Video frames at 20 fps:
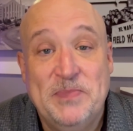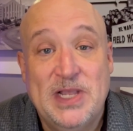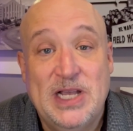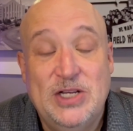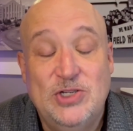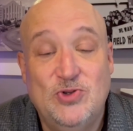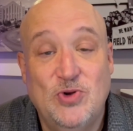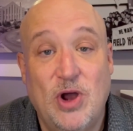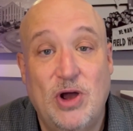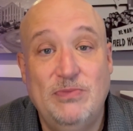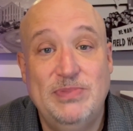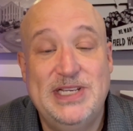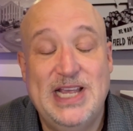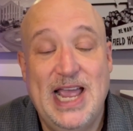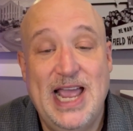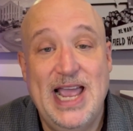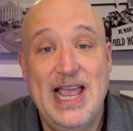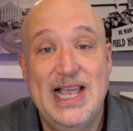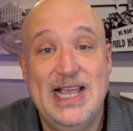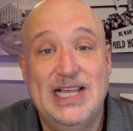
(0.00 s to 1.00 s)
Jerome
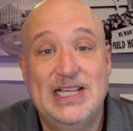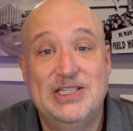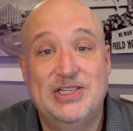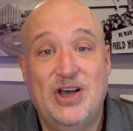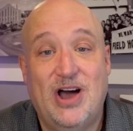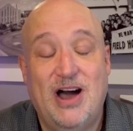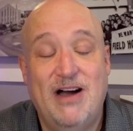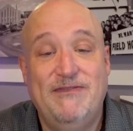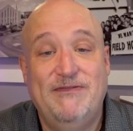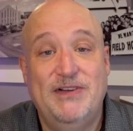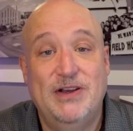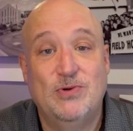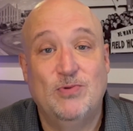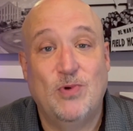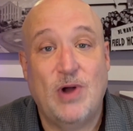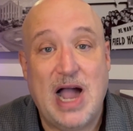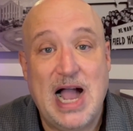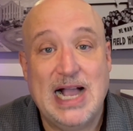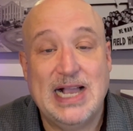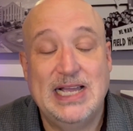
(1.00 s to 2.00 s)
Tang is off and
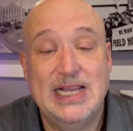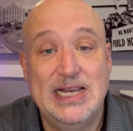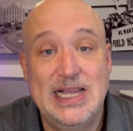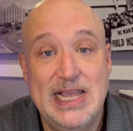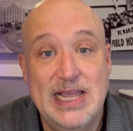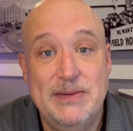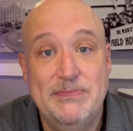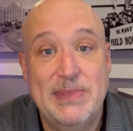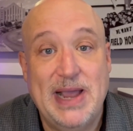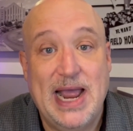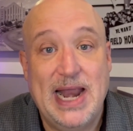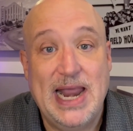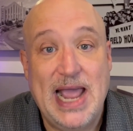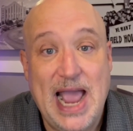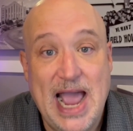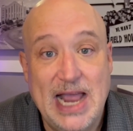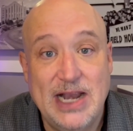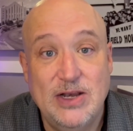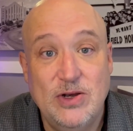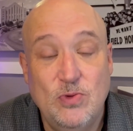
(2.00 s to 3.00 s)
rocking in
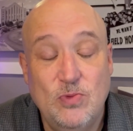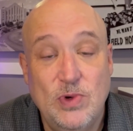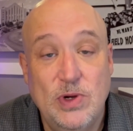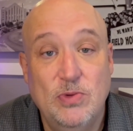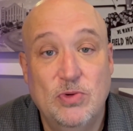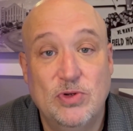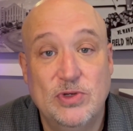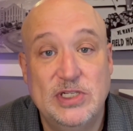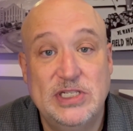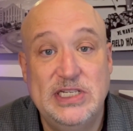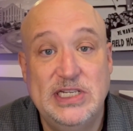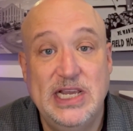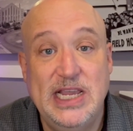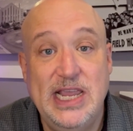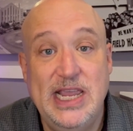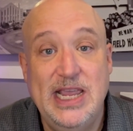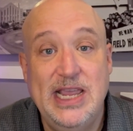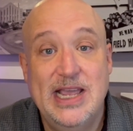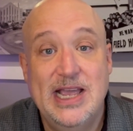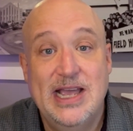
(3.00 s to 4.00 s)
Manhattan. We will
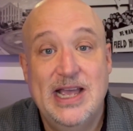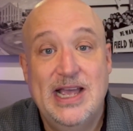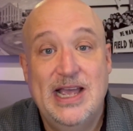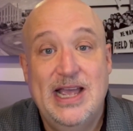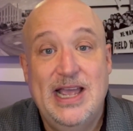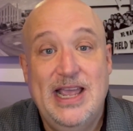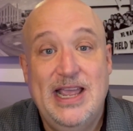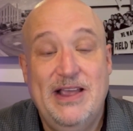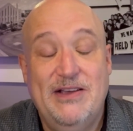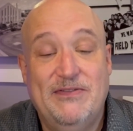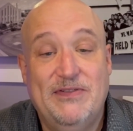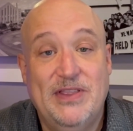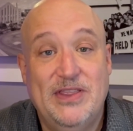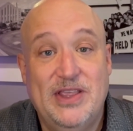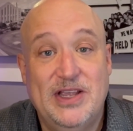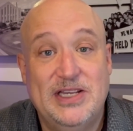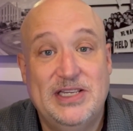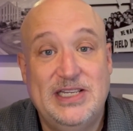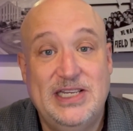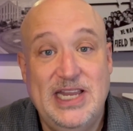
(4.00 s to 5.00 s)
see if
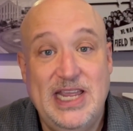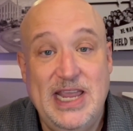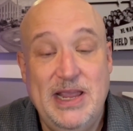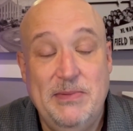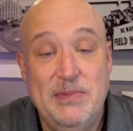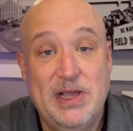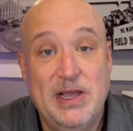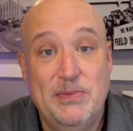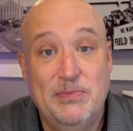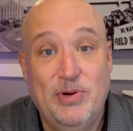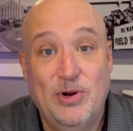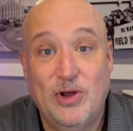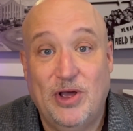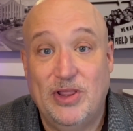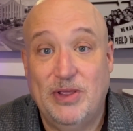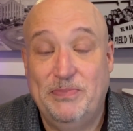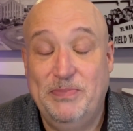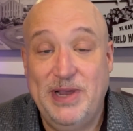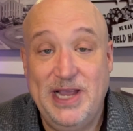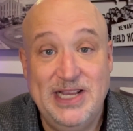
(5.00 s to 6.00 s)
this team can put
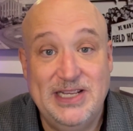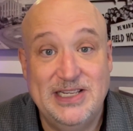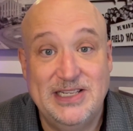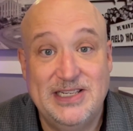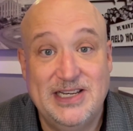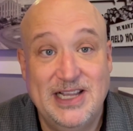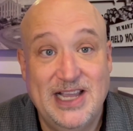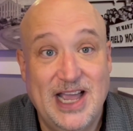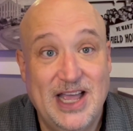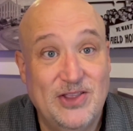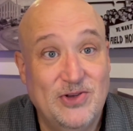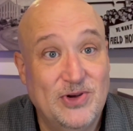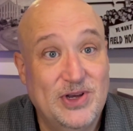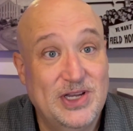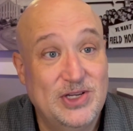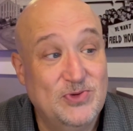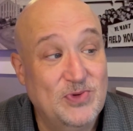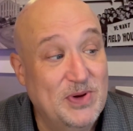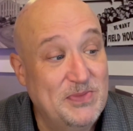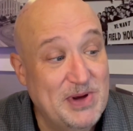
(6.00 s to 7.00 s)
all the pieces together,
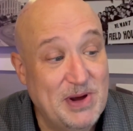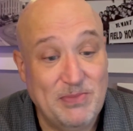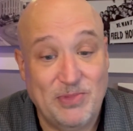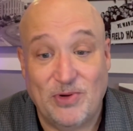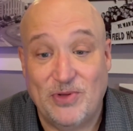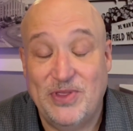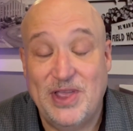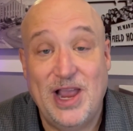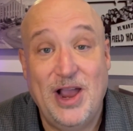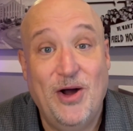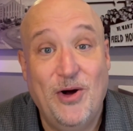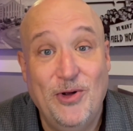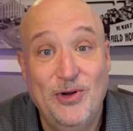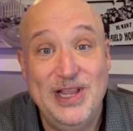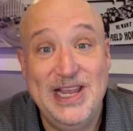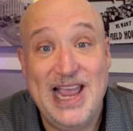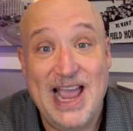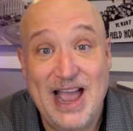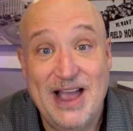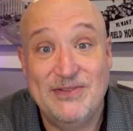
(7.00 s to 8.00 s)
because remember, they
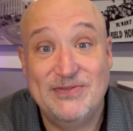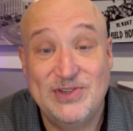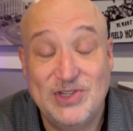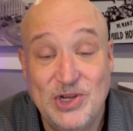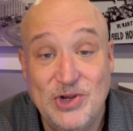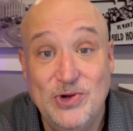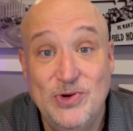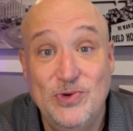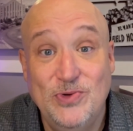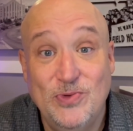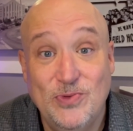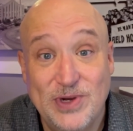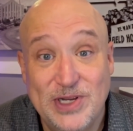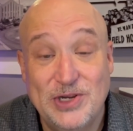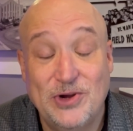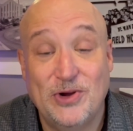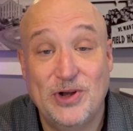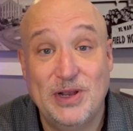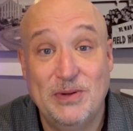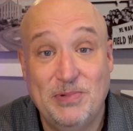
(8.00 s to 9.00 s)
only have 2
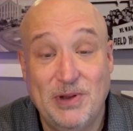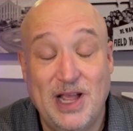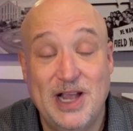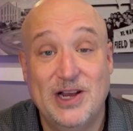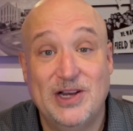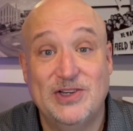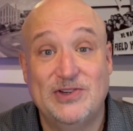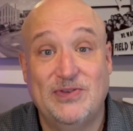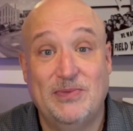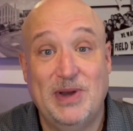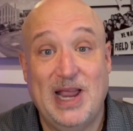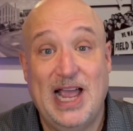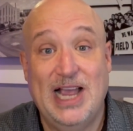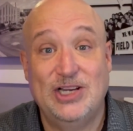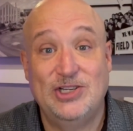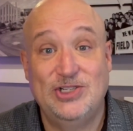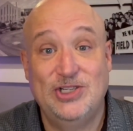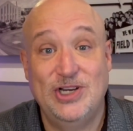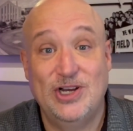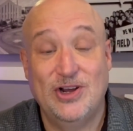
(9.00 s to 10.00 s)
returning players from
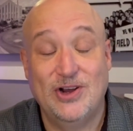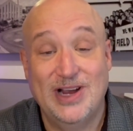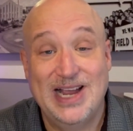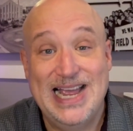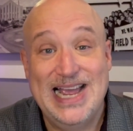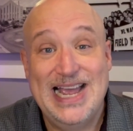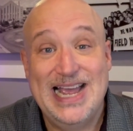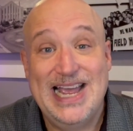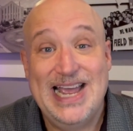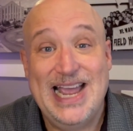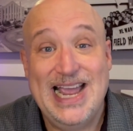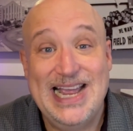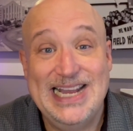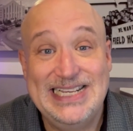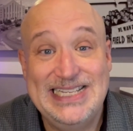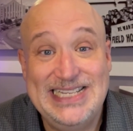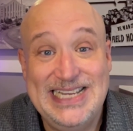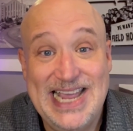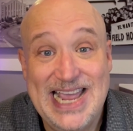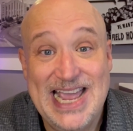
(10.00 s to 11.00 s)
last year
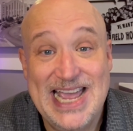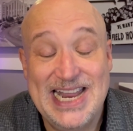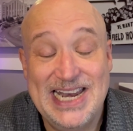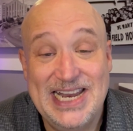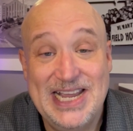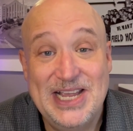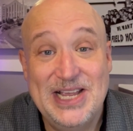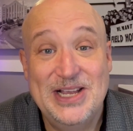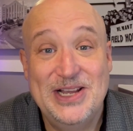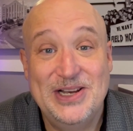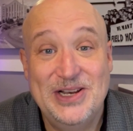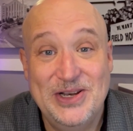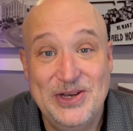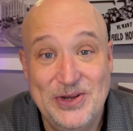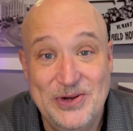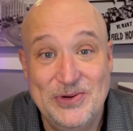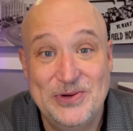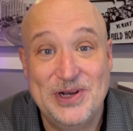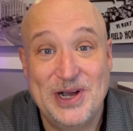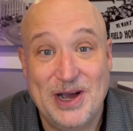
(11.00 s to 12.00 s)
and 10
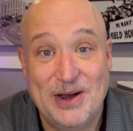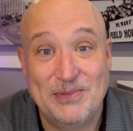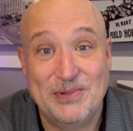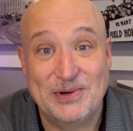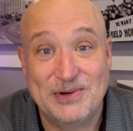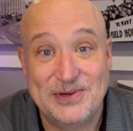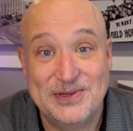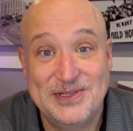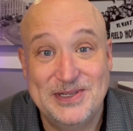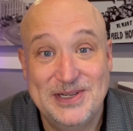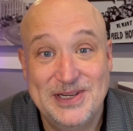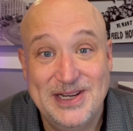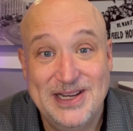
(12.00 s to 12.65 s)
newcomers.